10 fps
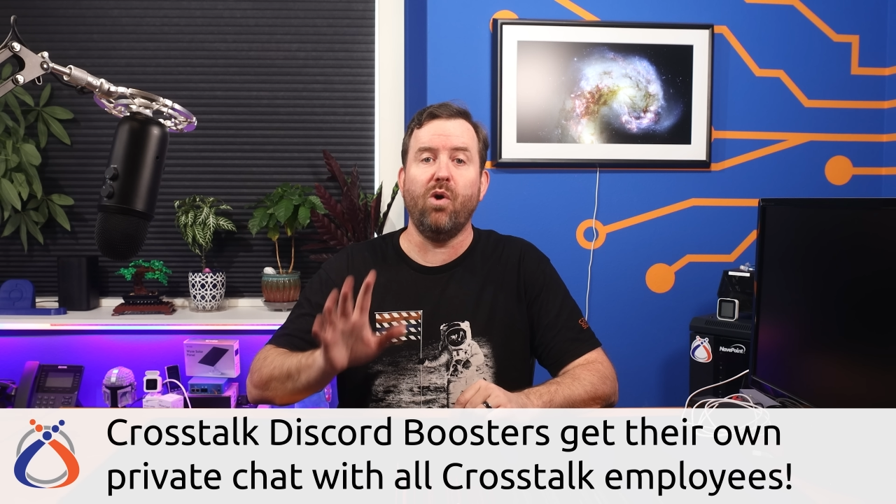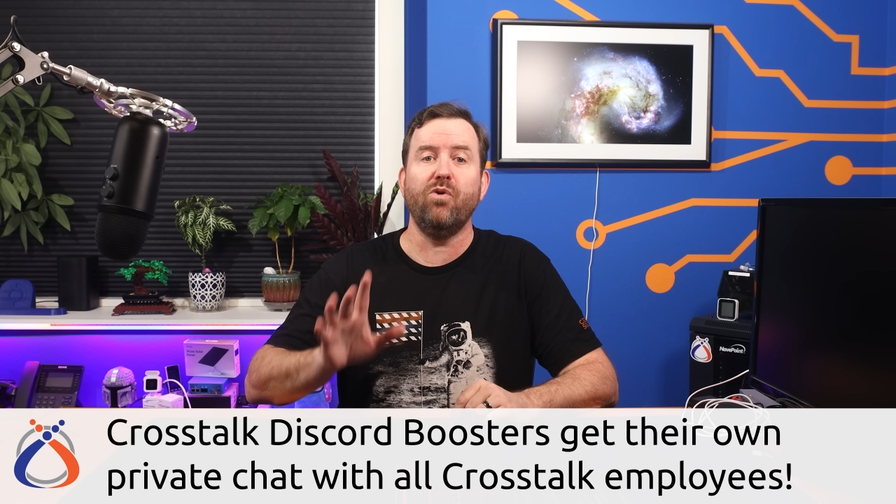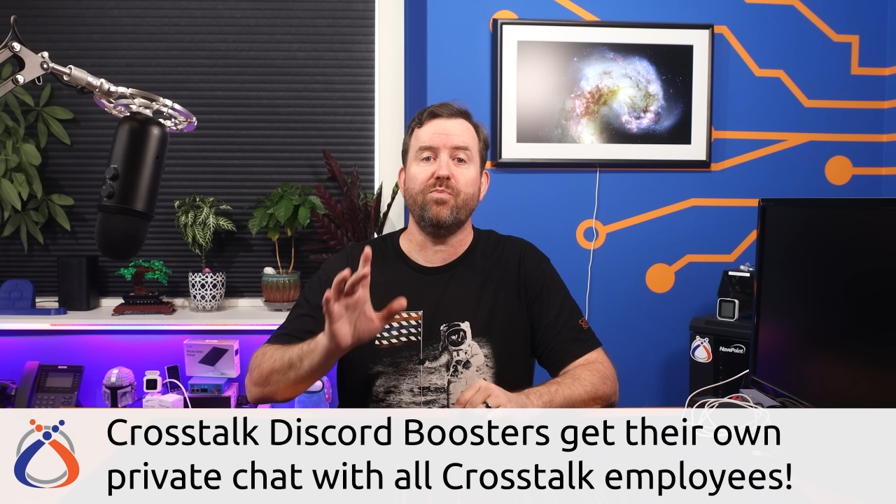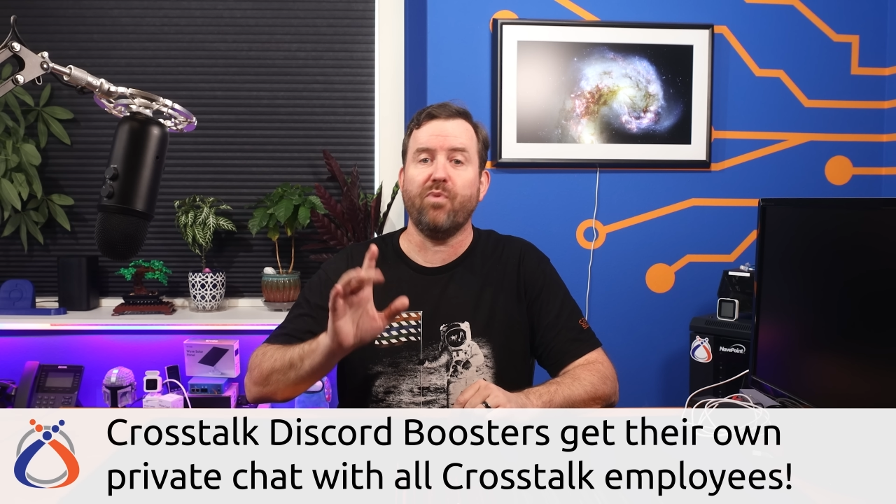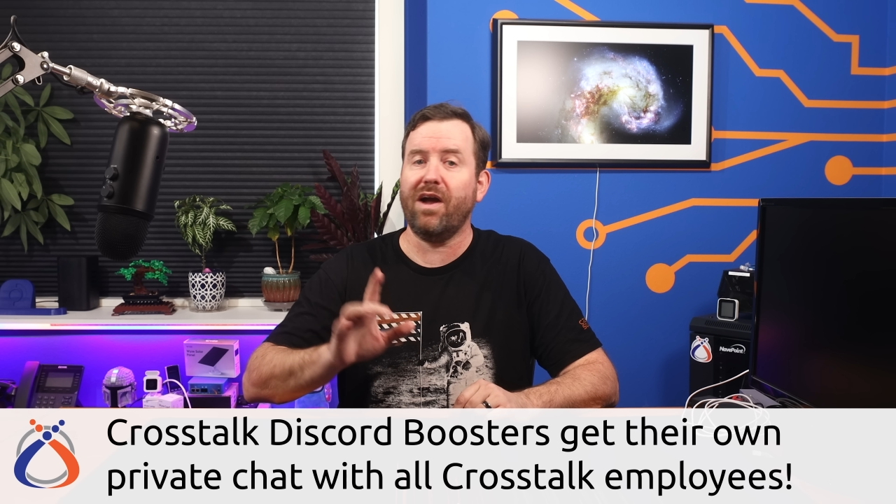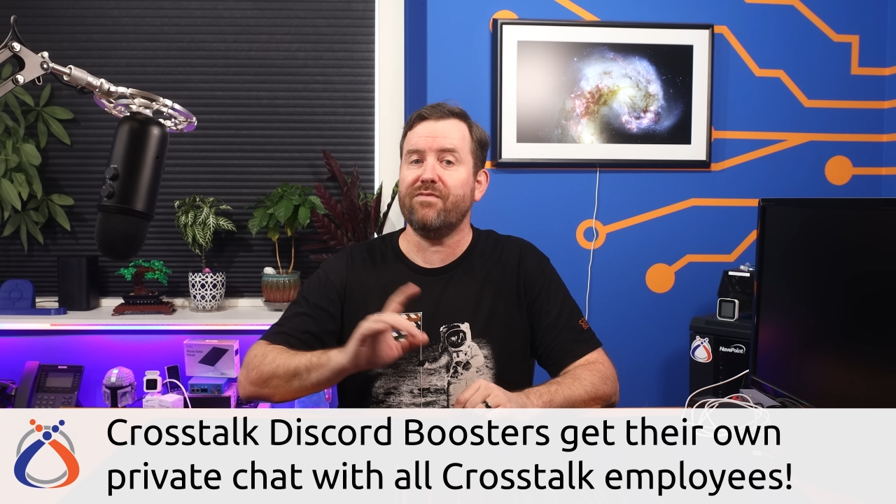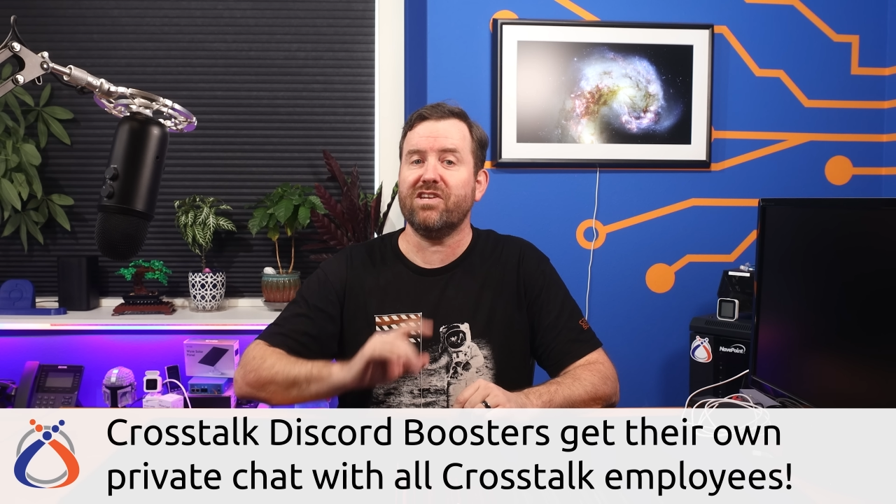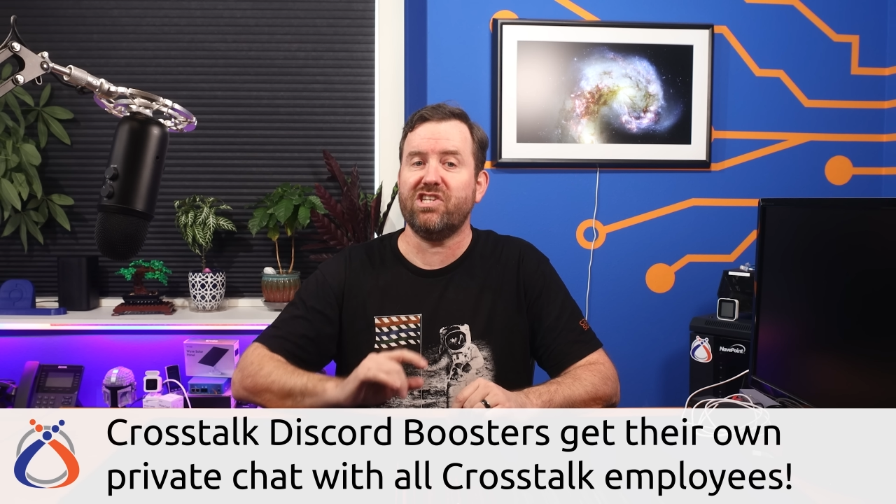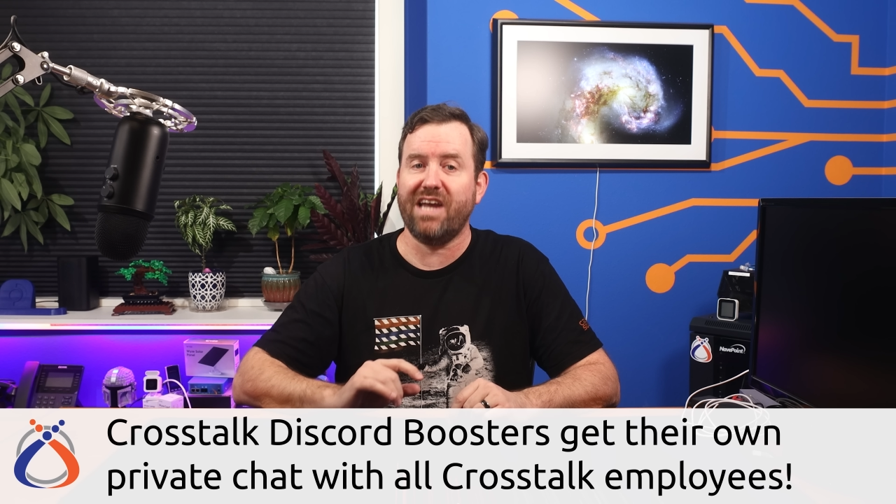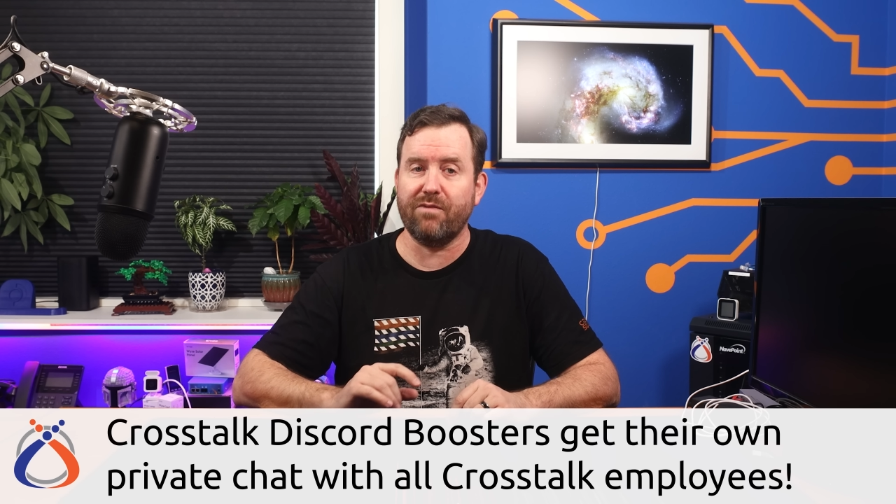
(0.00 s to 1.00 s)
own
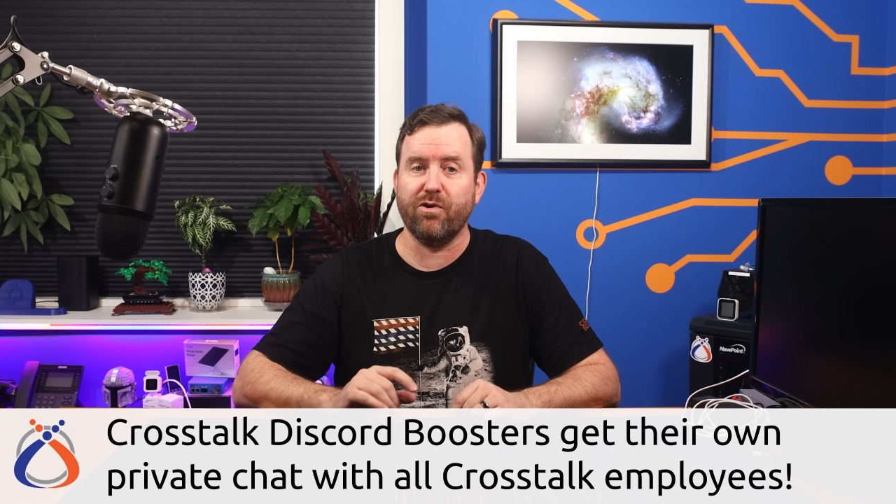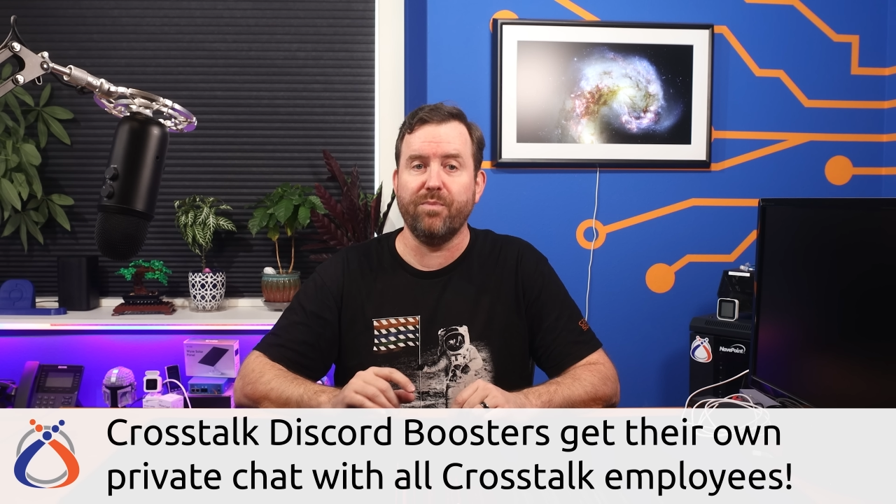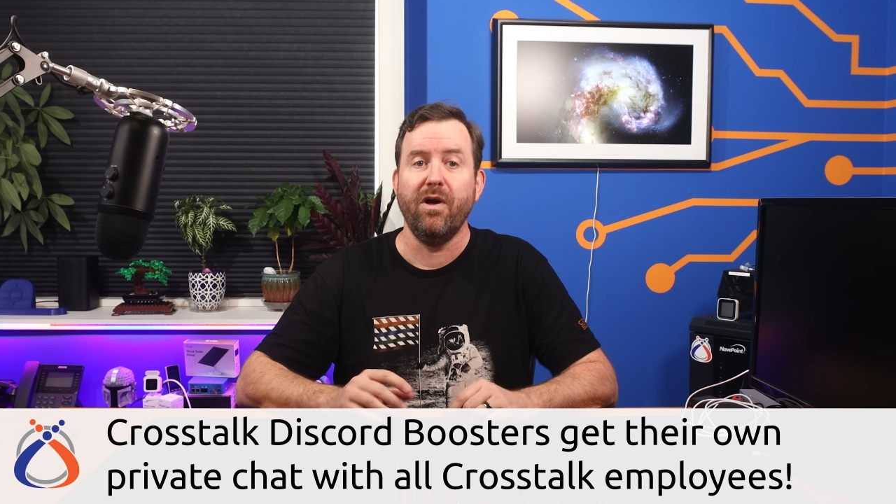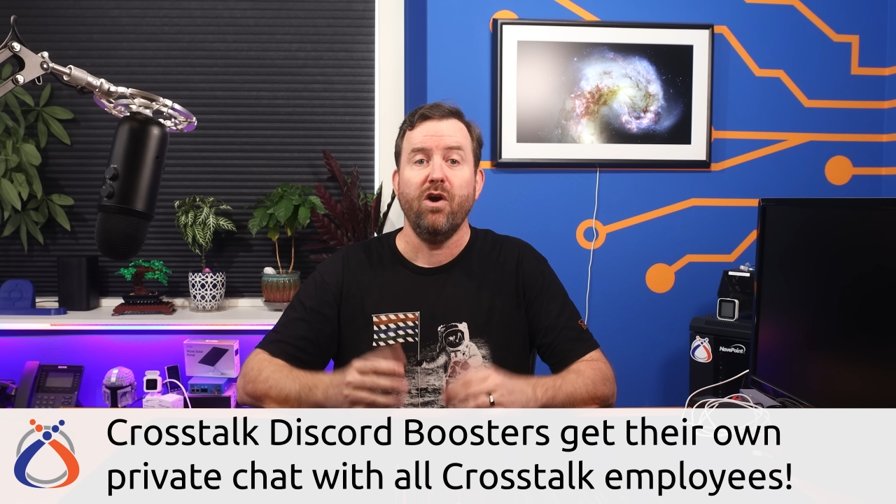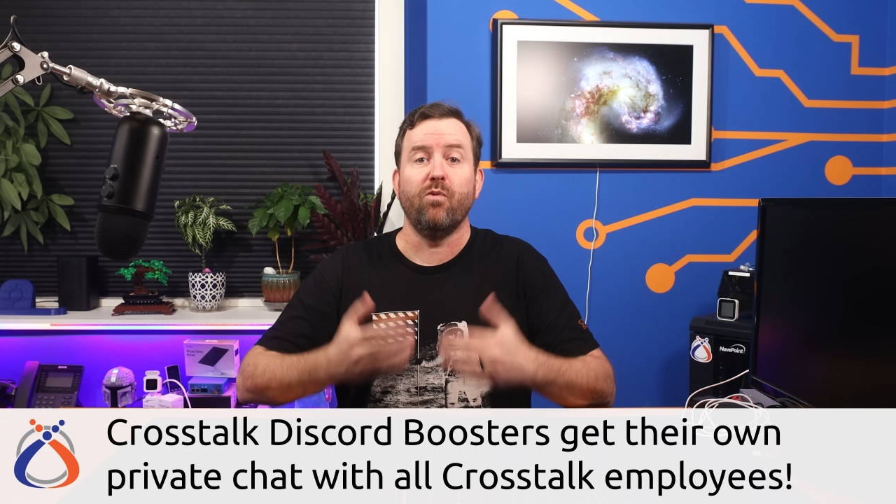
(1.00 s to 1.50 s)
private chat room